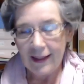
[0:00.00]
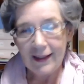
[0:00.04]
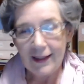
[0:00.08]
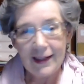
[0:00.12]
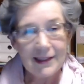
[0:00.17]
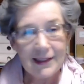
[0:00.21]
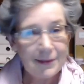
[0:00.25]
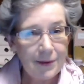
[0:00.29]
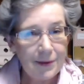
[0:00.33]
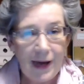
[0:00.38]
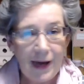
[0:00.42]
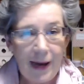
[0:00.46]

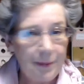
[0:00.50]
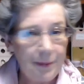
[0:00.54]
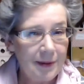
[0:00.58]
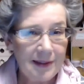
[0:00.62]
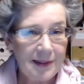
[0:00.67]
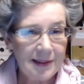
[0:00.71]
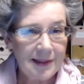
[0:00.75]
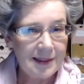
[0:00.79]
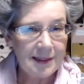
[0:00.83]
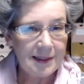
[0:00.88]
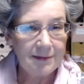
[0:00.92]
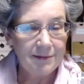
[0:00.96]
That's what
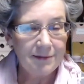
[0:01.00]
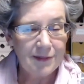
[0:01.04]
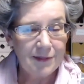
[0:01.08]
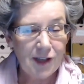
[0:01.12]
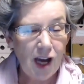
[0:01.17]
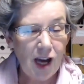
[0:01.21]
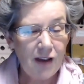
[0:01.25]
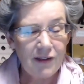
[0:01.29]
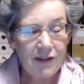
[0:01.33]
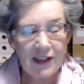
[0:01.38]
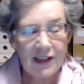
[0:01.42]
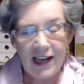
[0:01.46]
happens. It's
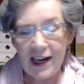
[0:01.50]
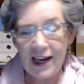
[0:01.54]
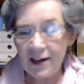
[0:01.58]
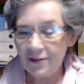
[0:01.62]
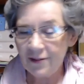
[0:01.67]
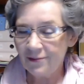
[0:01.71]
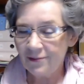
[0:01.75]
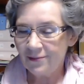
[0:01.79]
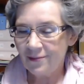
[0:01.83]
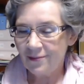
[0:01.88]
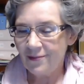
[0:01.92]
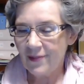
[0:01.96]
over
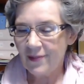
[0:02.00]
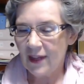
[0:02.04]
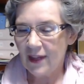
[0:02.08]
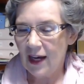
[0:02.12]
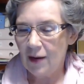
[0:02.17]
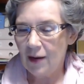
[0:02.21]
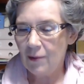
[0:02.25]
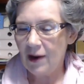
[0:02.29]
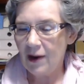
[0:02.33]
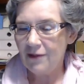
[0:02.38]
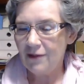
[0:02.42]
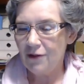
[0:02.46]
now
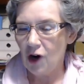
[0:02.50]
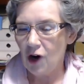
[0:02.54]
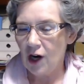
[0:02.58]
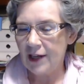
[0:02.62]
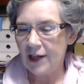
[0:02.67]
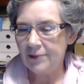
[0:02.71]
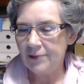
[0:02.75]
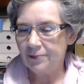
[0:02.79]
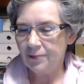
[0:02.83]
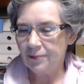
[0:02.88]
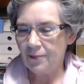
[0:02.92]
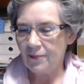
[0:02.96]
and we're
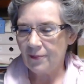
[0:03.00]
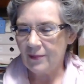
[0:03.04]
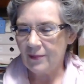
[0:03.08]
fine.